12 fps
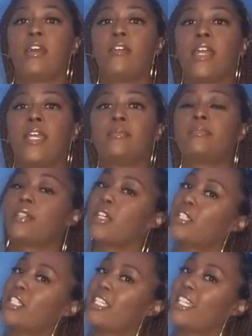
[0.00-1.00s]
All right,
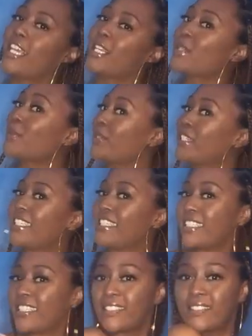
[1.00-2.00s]
on to the next
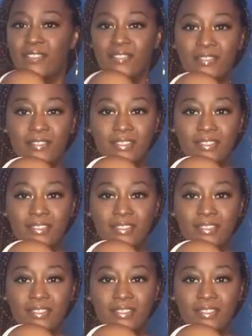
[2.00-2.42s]
one.